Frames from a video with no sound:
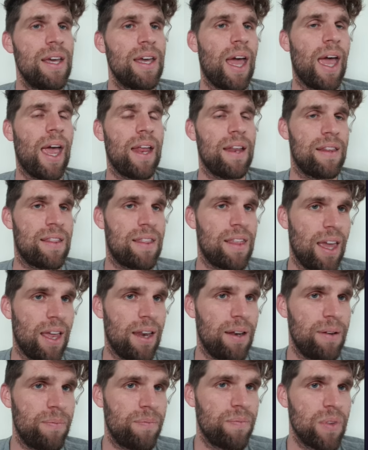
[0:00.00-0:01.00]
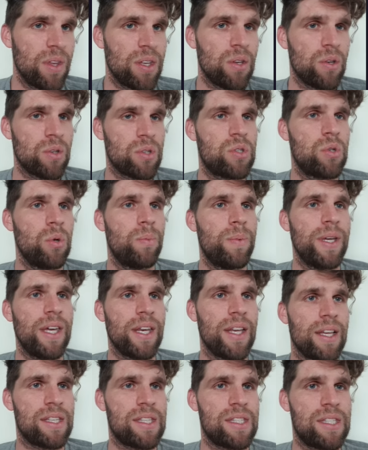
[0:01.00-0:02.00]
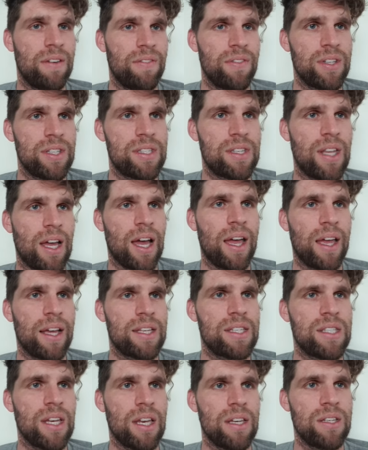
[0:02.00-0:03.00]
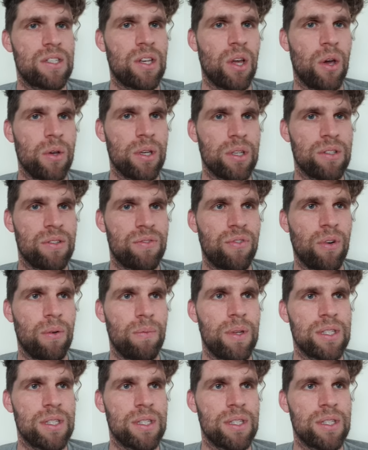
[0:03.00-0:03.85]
And then you'll still be getting 7-star exchange tokens from